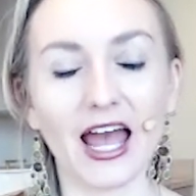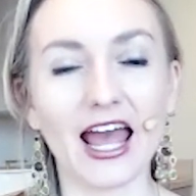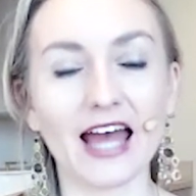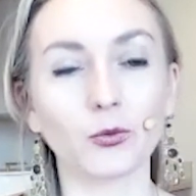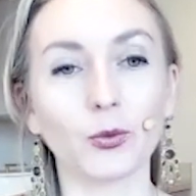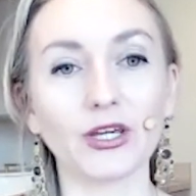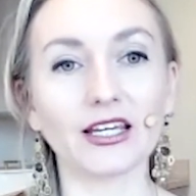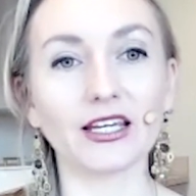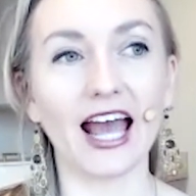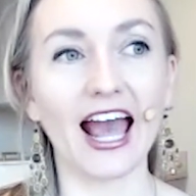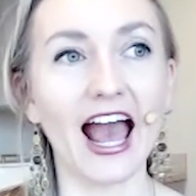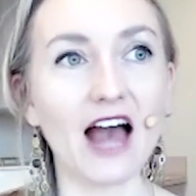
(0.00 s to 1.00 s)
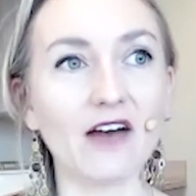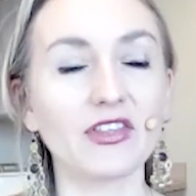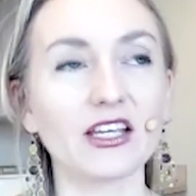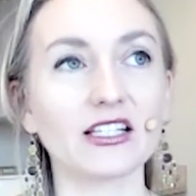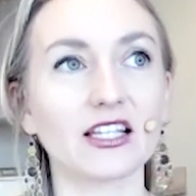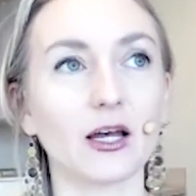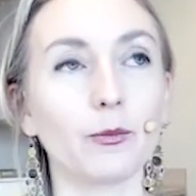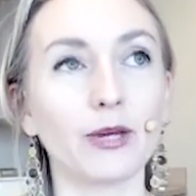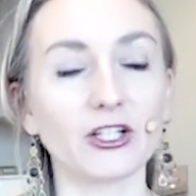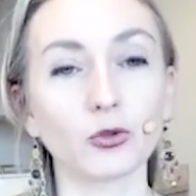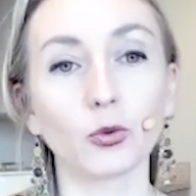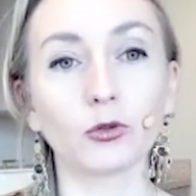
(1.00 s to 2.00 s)
and we have these
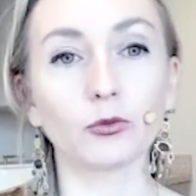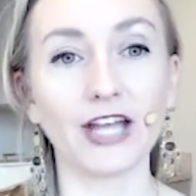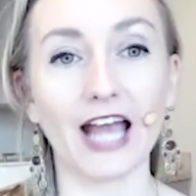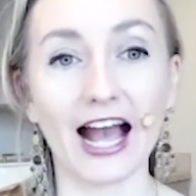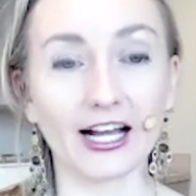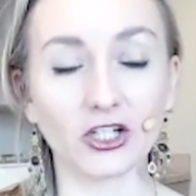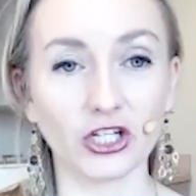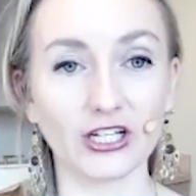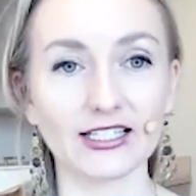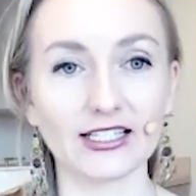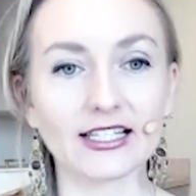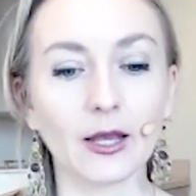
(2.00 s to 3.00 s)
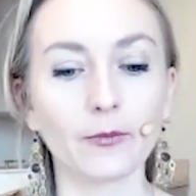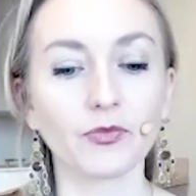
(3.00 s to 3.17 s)
habitual reactions.